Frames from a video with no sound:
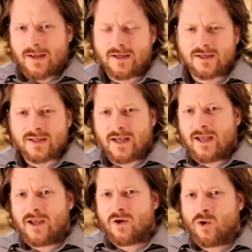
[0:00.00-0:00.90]
is
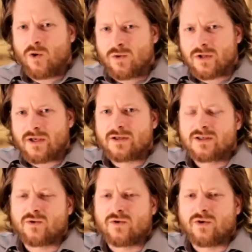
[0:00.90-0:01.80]
a holy
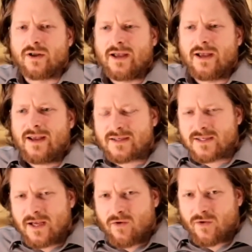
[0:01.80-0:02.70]
story, a
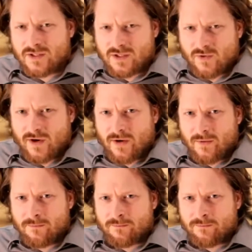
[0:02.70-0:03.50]
sacred story.